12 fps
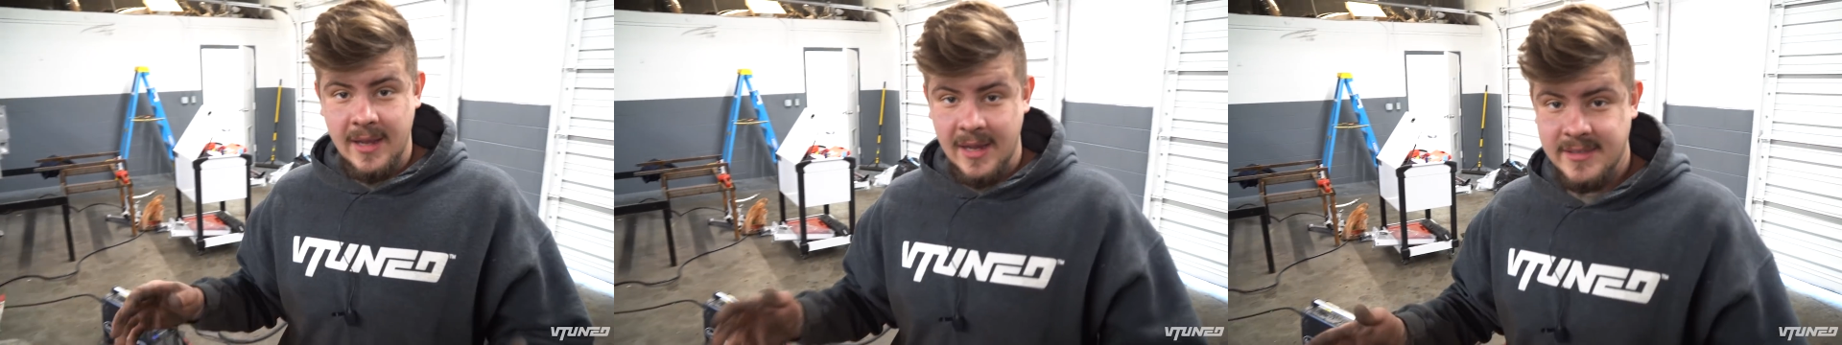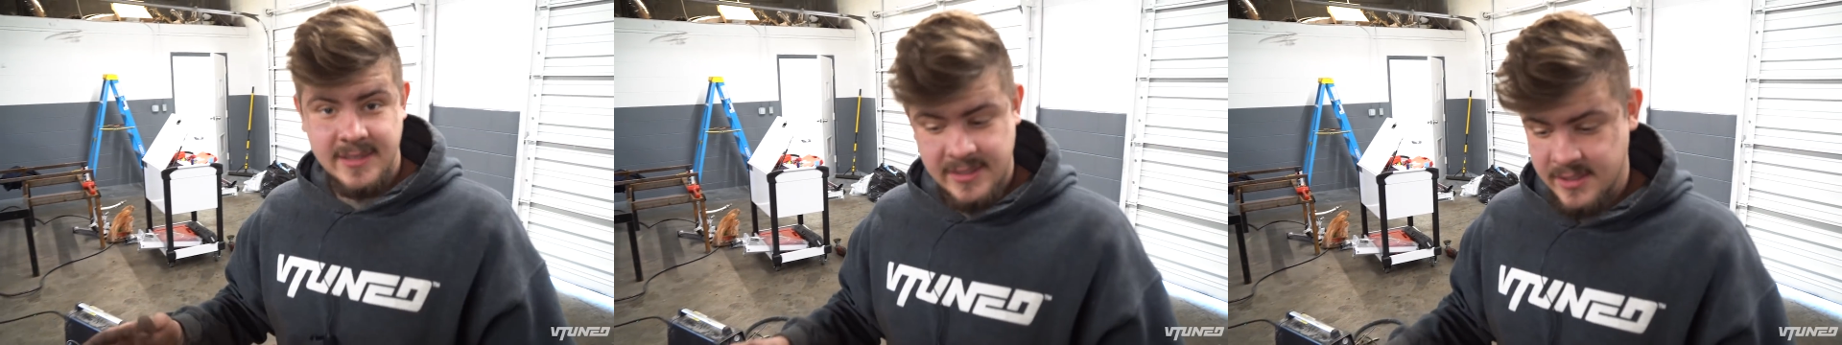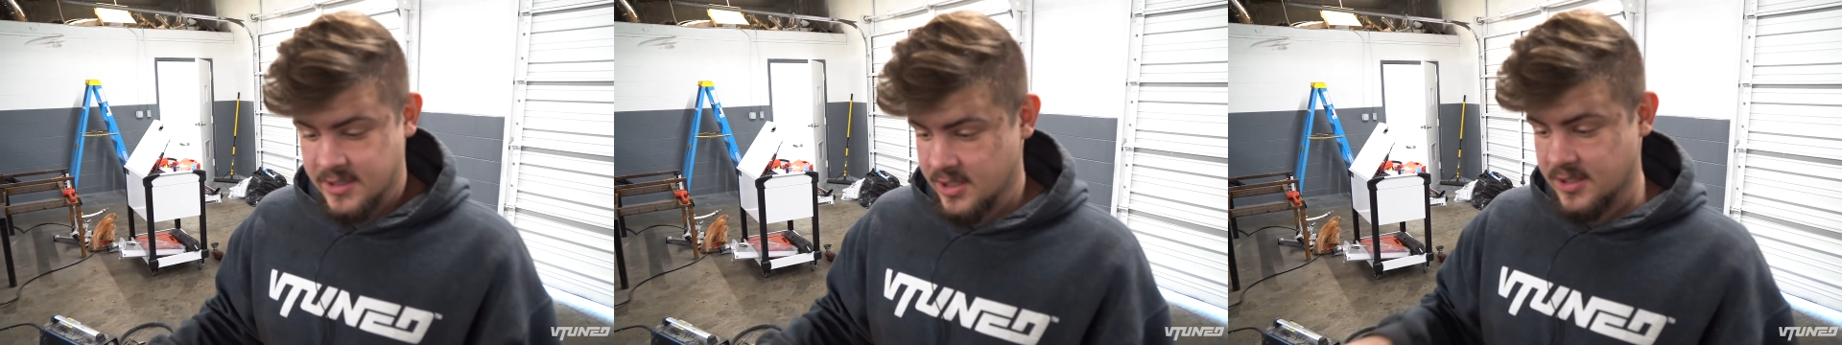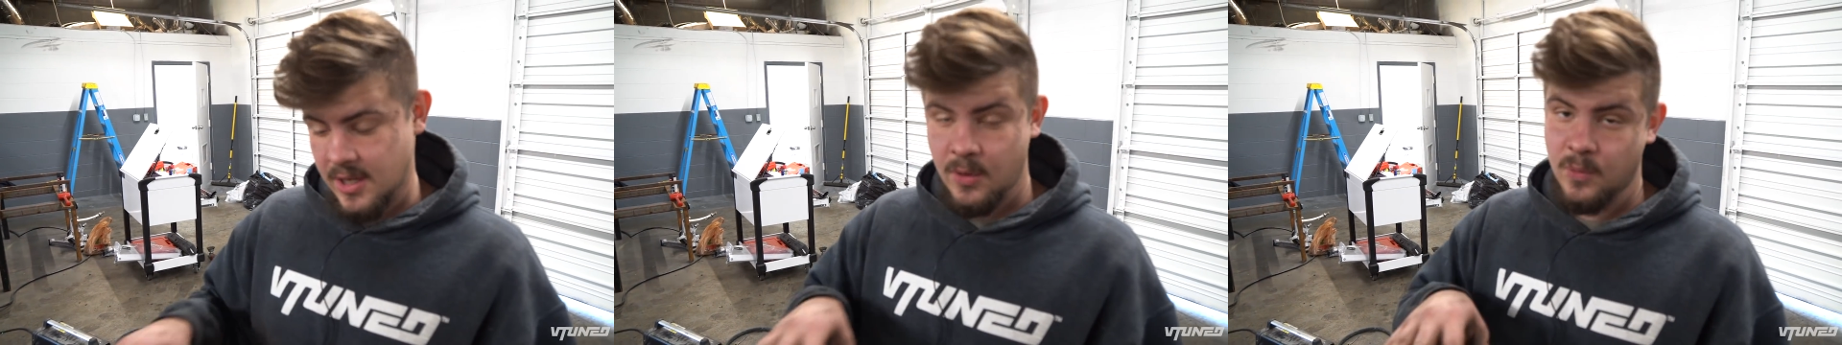guys, this is
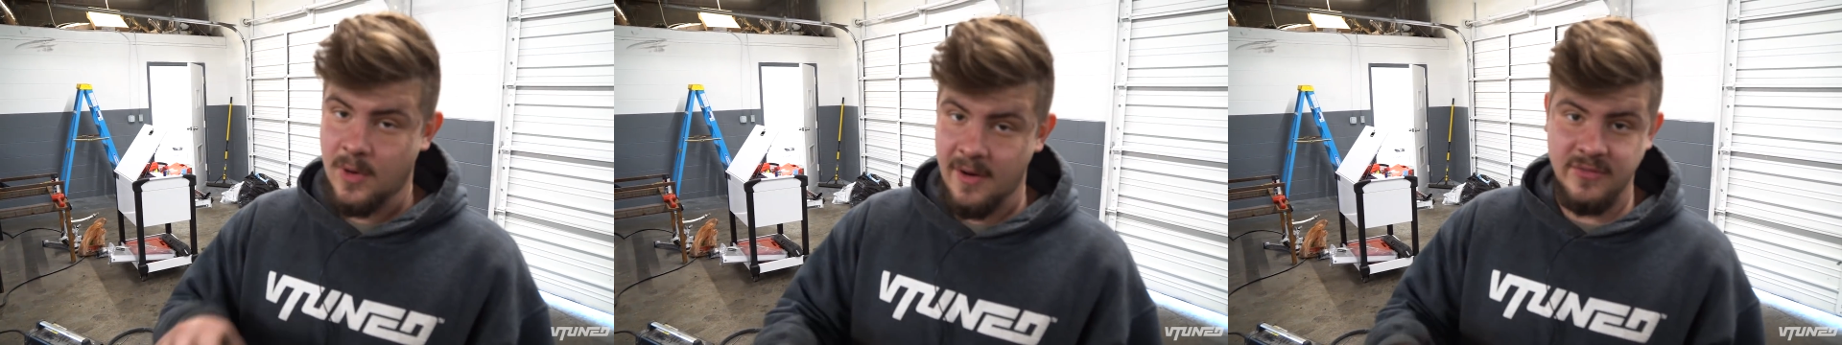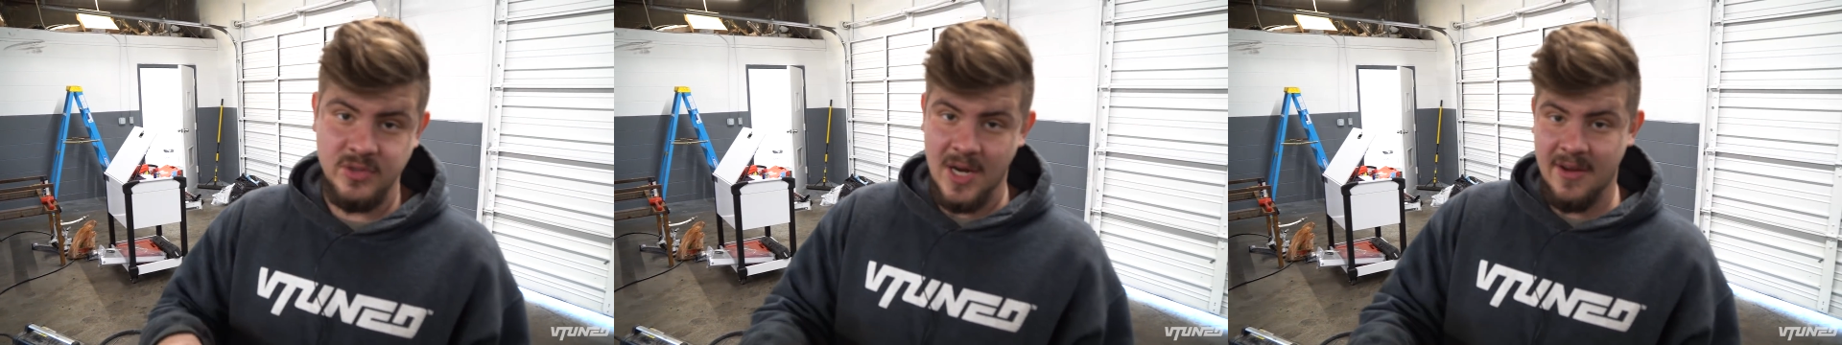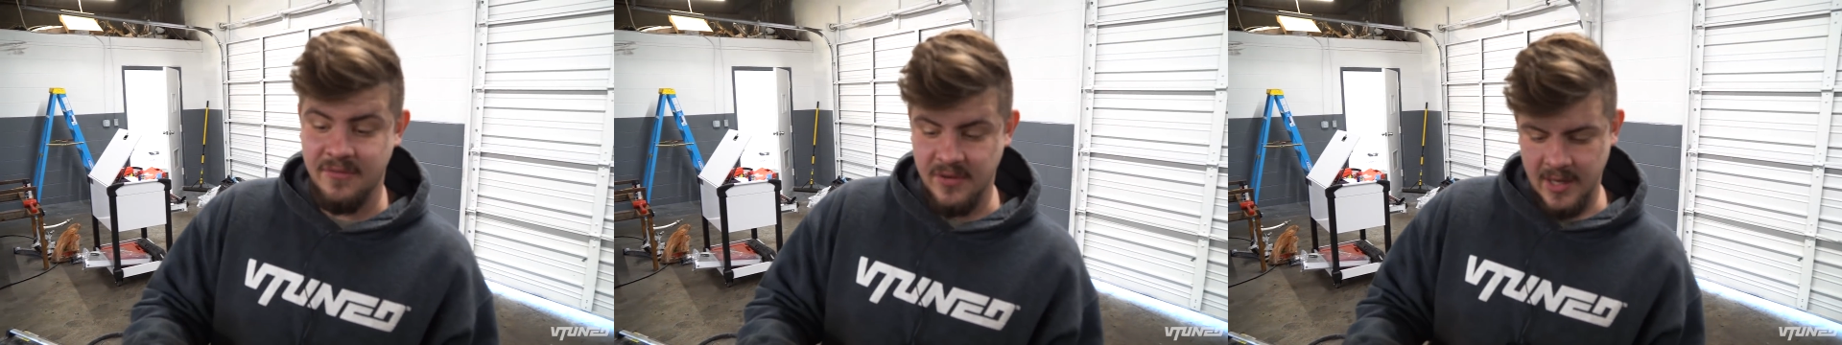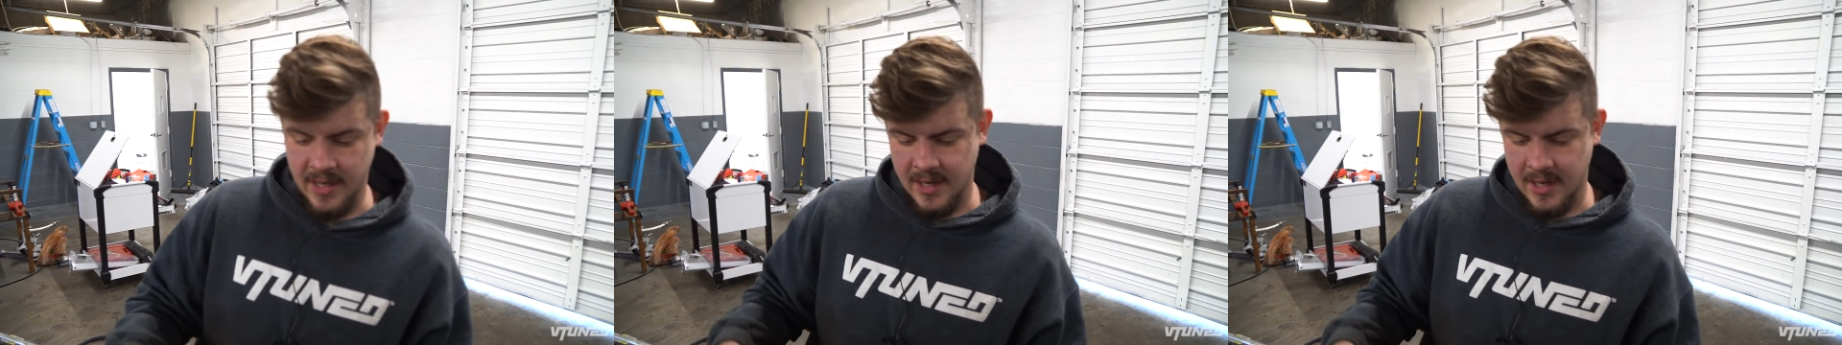just a rough draft fit.